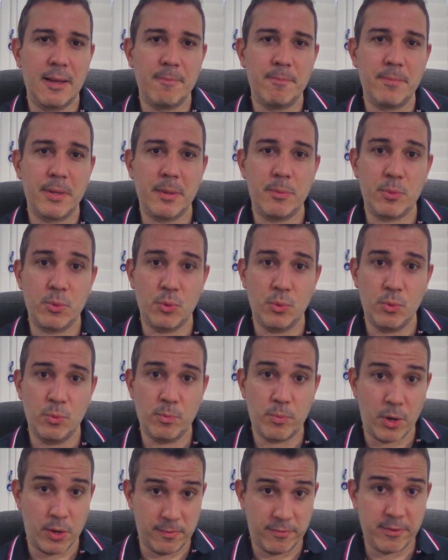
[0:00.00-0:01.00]
people,
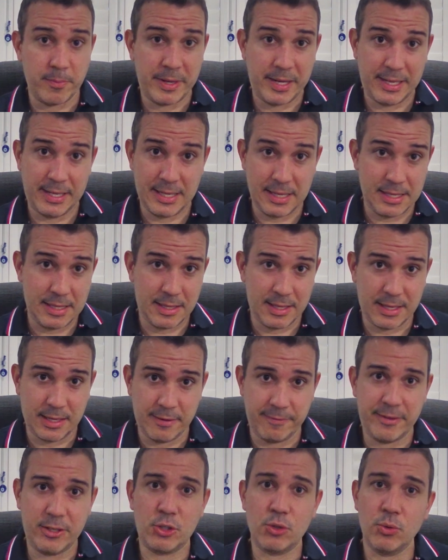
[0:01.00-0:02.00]
both from either
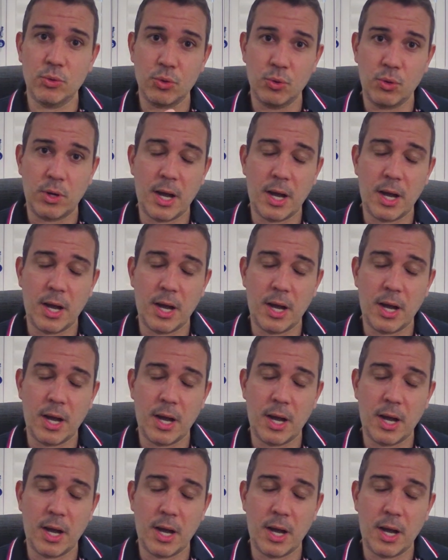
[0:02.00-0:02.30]
individuals or